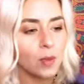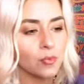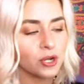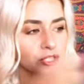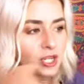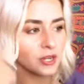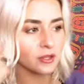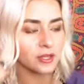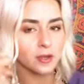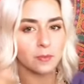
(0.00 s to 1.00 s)
a brush
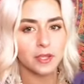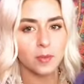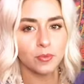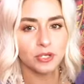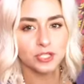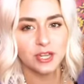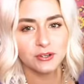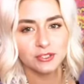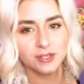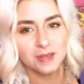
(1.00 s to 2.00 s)
hair, like a makeup brush
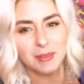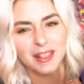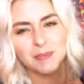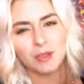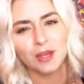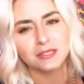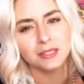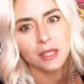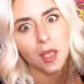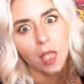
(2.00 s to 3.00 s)
hair stuck in my lip
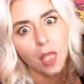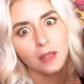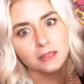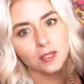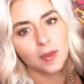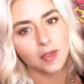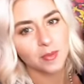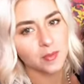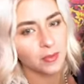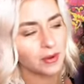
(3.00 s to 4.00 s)
gloss. It's gonna bother
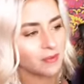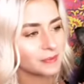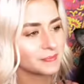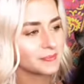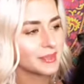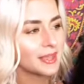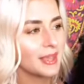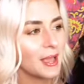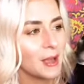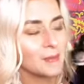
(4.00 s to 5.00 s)
me, but whatever.
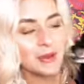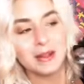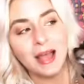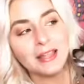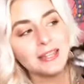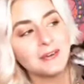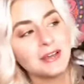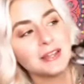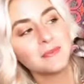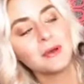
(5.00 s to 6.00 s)
But hello,
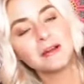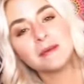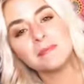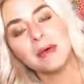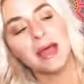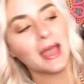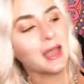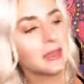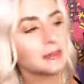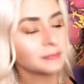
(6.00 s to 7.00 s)
hello, welcome
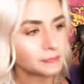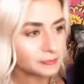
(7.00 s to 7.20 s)
back.